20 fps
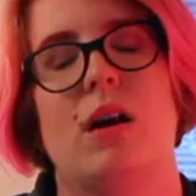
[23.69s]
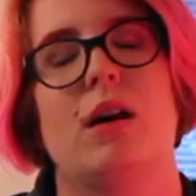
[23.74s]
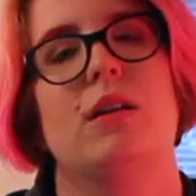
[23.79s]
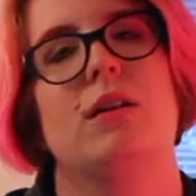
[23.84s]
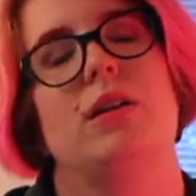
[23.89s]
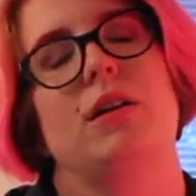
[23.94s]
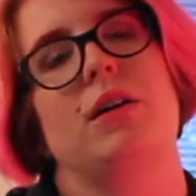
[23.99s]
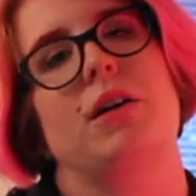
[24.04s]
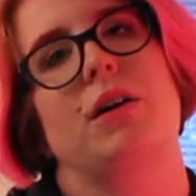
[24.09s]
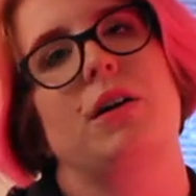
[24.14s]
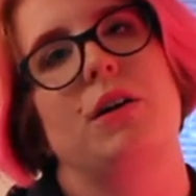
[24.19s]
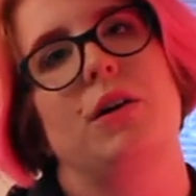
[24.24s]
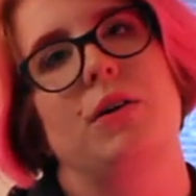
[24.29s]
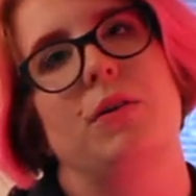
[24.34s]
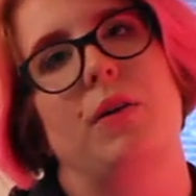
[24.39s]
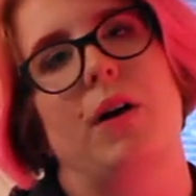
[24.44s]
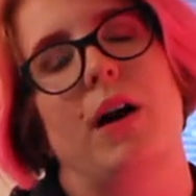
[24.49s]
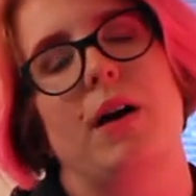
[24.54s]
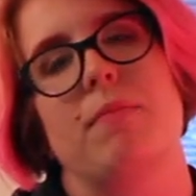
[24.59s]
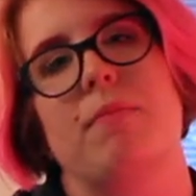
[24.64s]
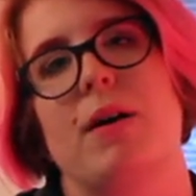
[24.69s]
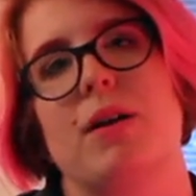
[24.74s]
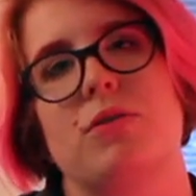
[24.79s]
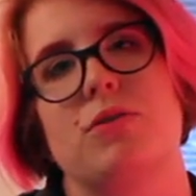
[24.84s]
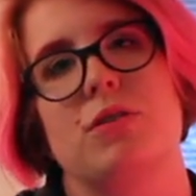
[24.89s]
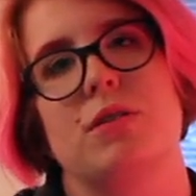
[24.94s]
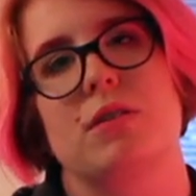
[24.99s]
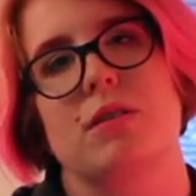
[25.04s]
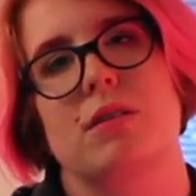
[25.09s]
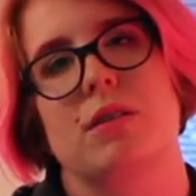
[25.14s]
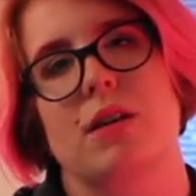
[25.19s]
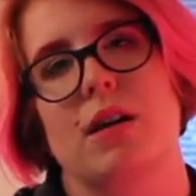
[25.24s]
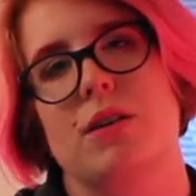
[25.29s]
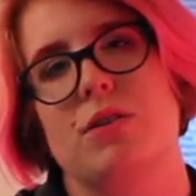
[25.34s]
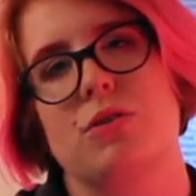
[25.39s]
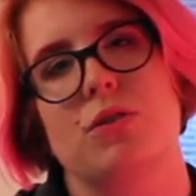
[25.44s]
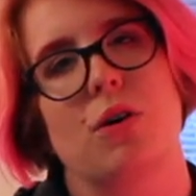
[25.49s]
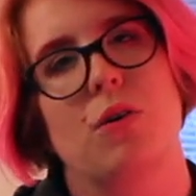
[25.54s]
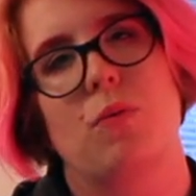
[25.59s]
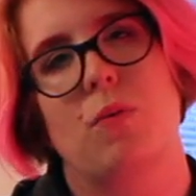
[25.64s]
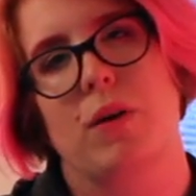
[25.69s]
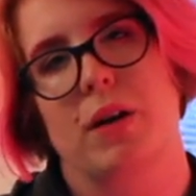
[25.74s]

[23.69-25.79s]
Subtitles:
Not long ago, I mentioned that I don't